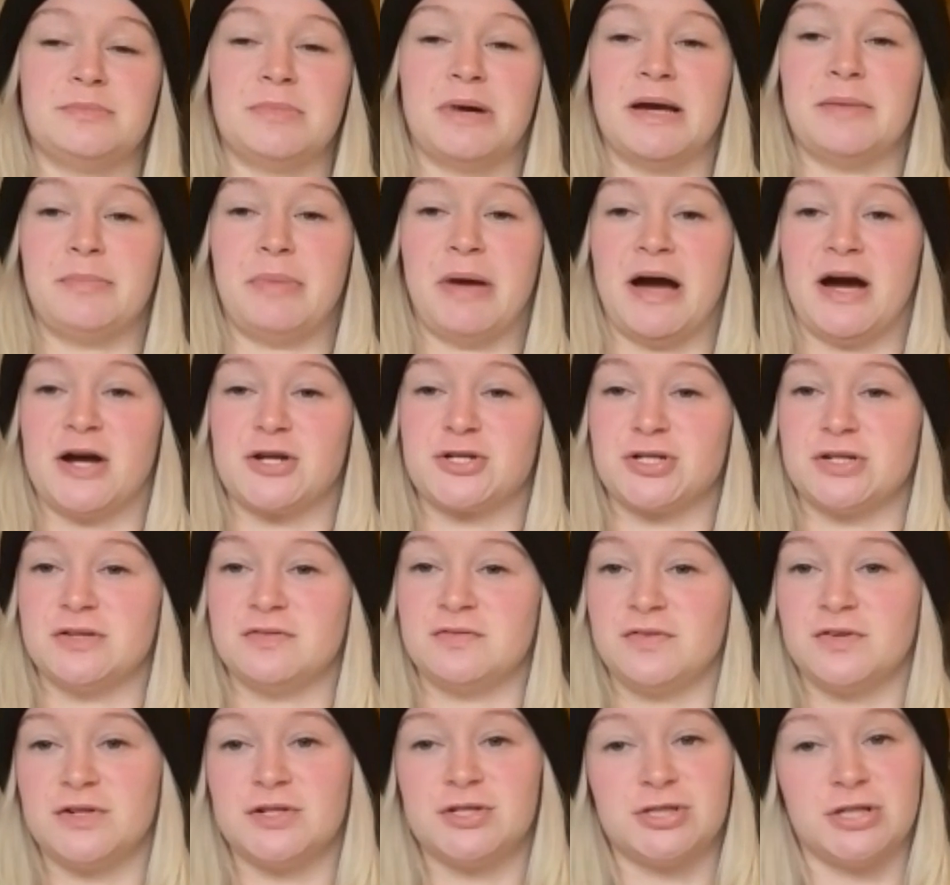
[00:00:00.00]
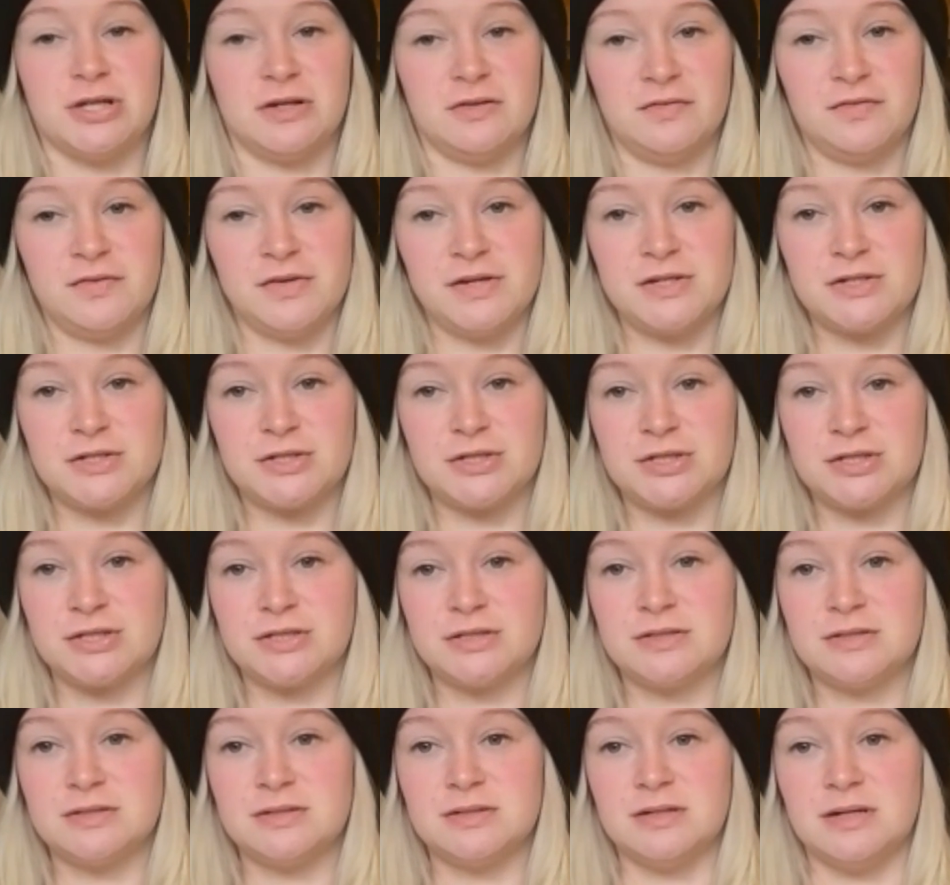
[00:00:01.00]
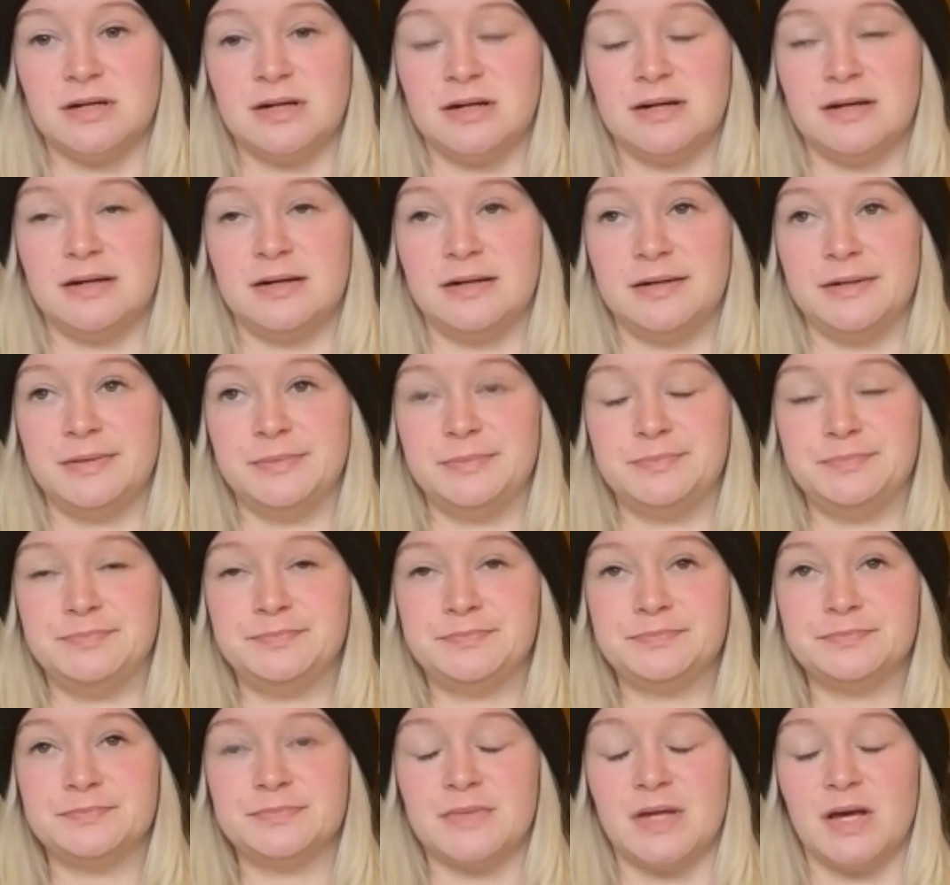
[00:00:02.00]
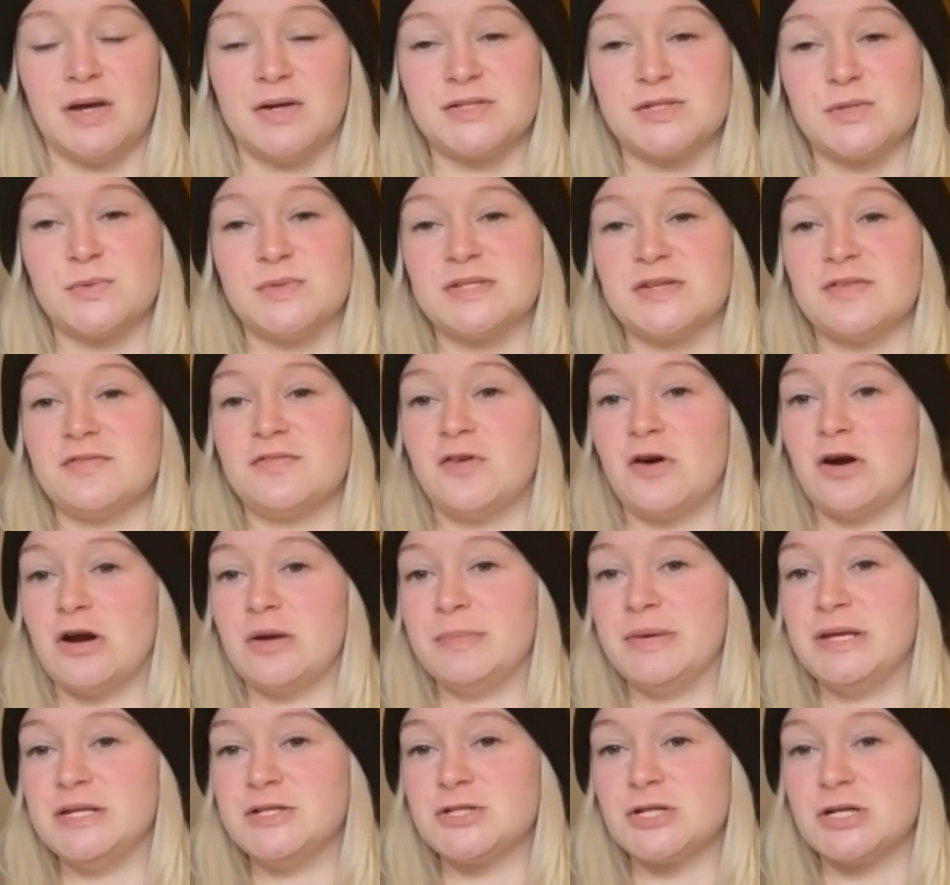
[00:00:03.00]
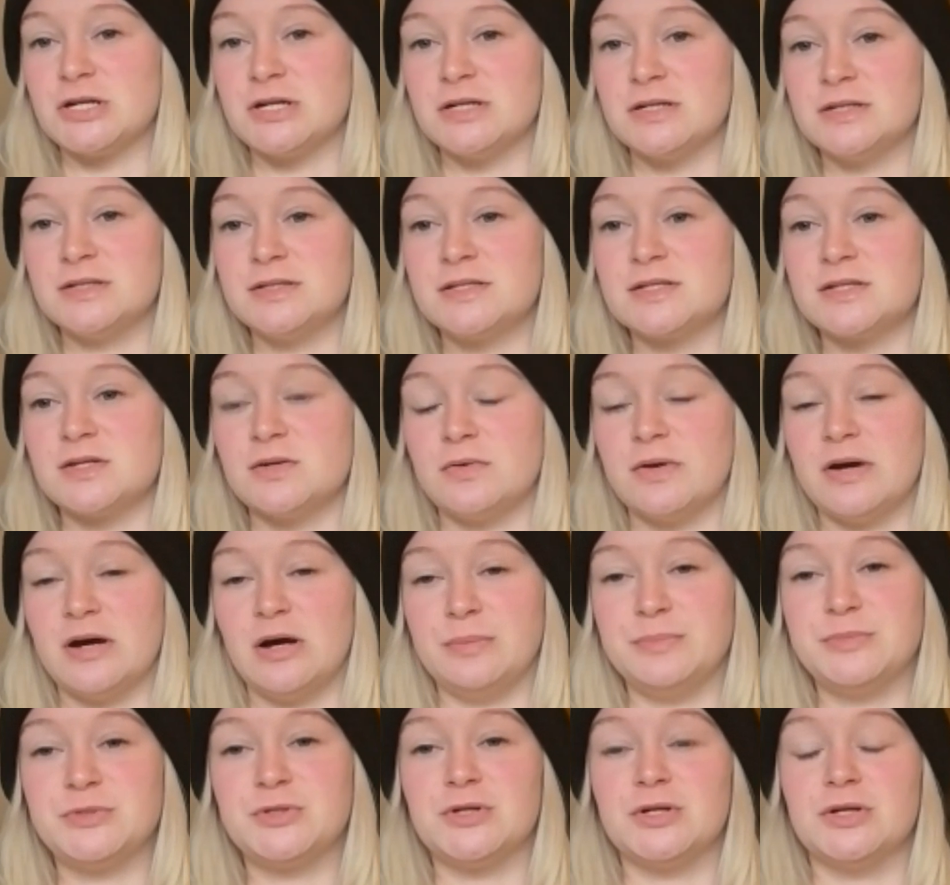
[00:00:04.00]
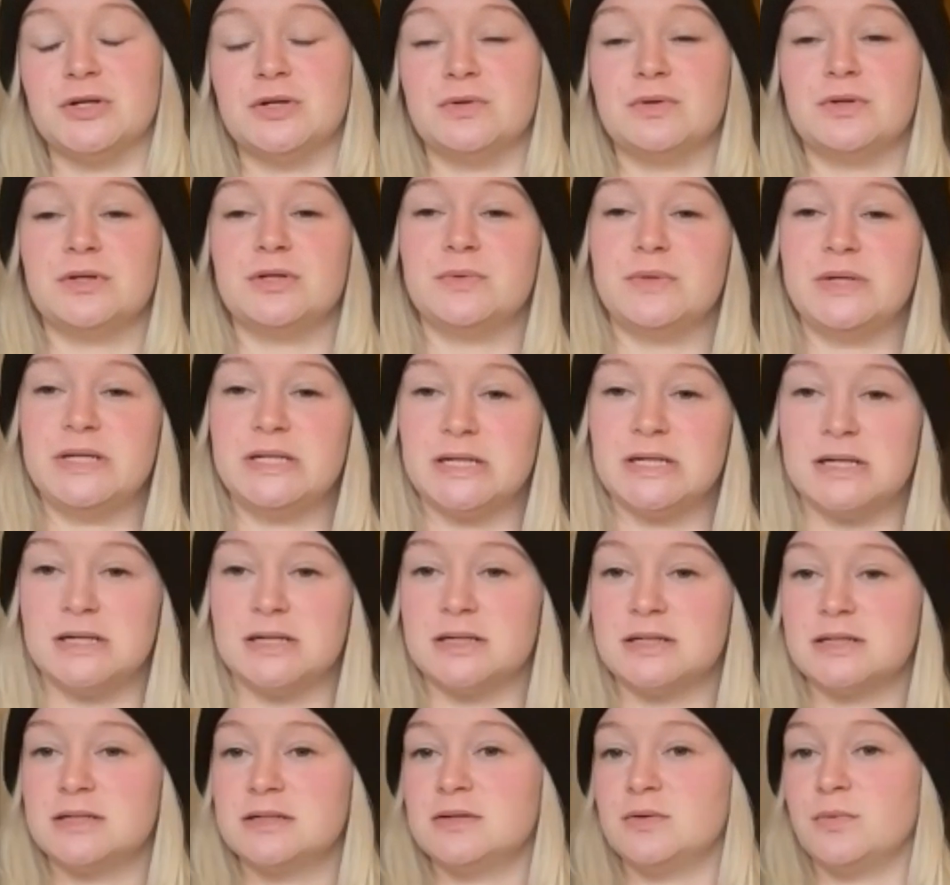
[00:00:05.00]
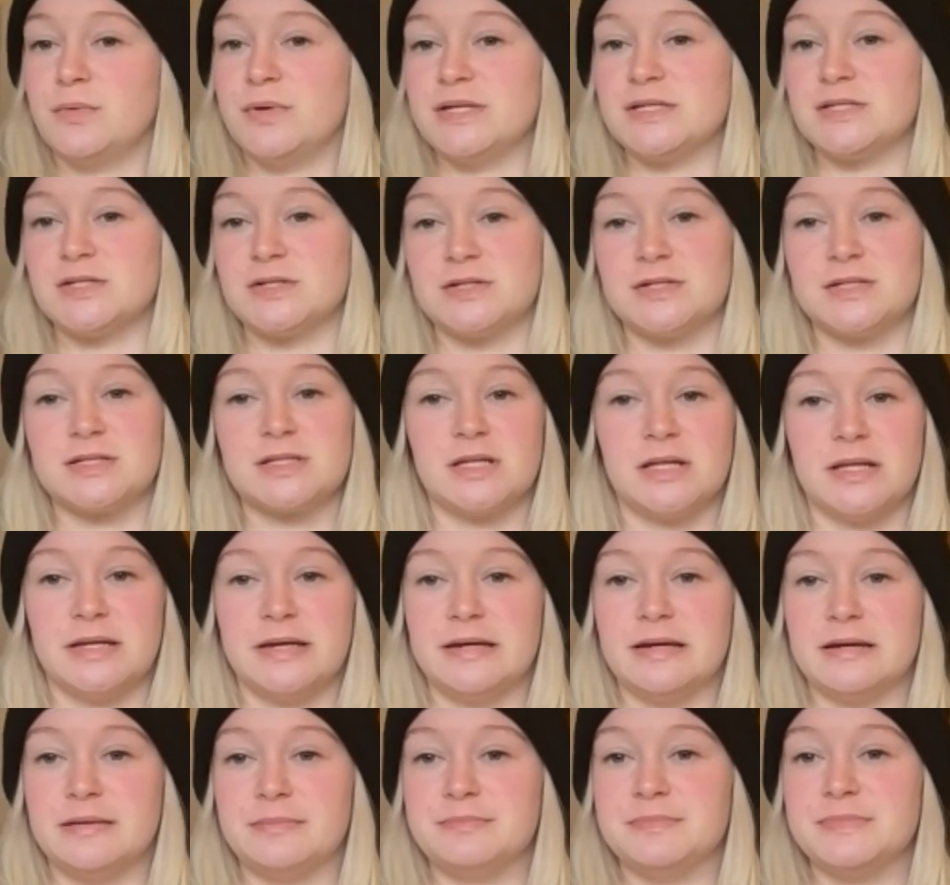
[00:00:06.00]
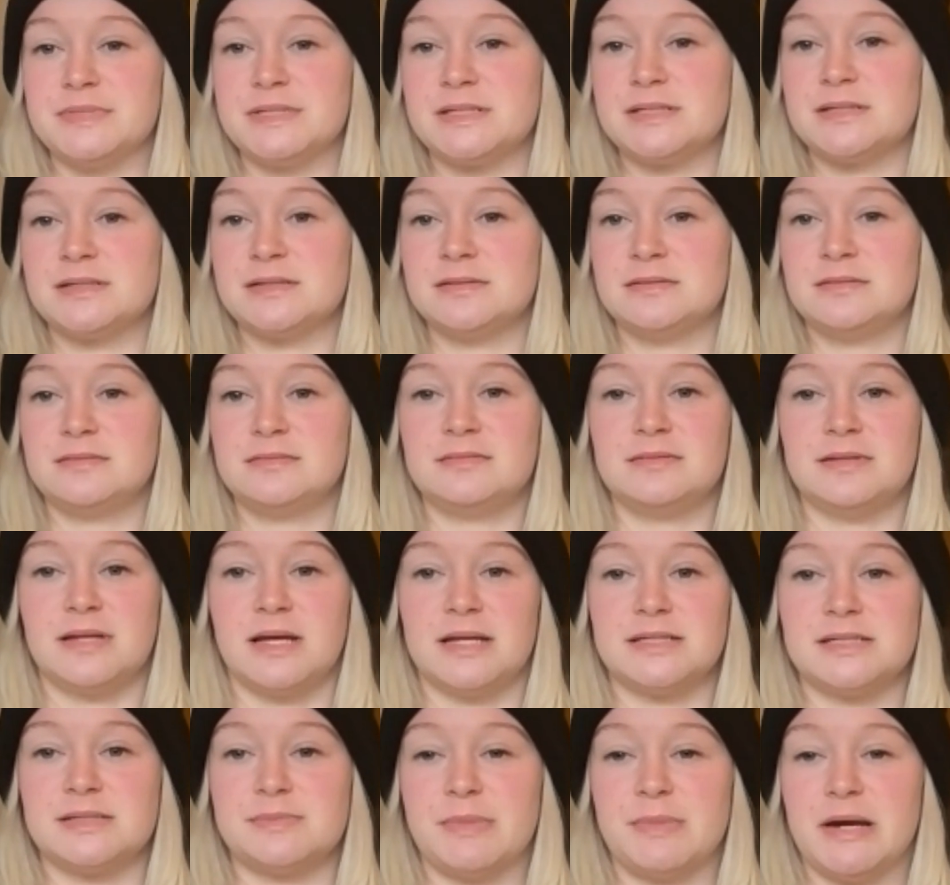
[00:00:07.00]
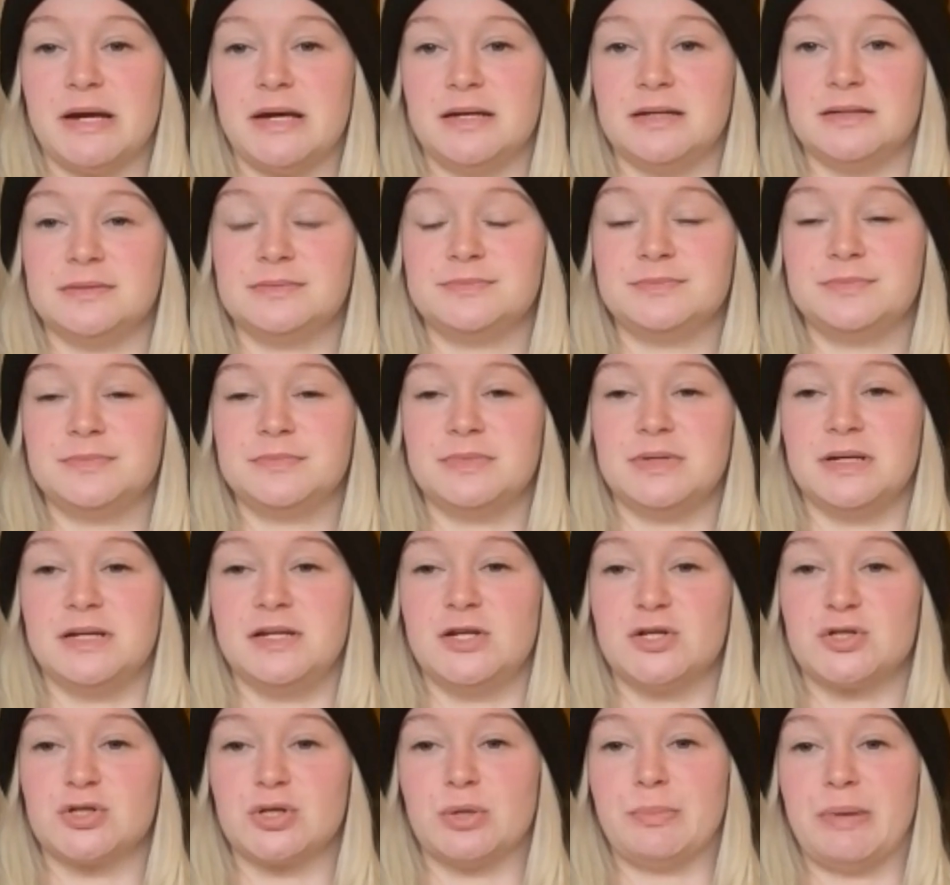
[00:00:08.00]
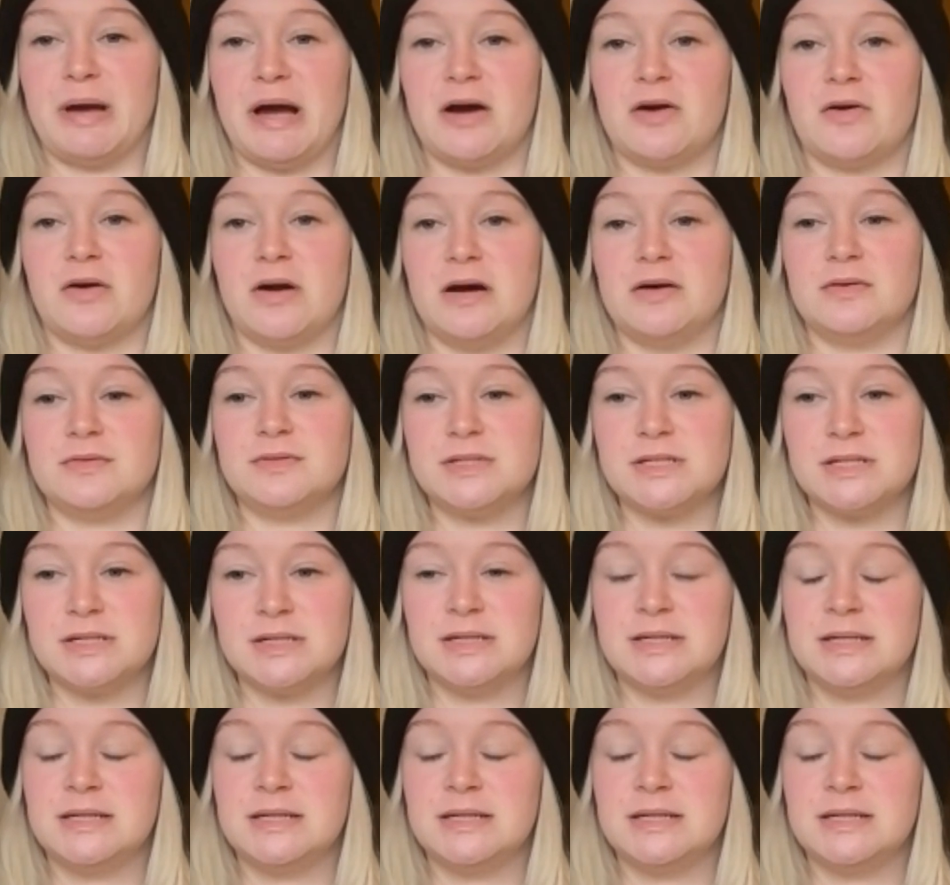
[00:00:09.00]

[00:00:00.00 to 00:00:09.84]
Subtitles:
my passion for shellfish. I also was a farm intern, so helped grow gooey duck, oysters, clams. That's my initial background.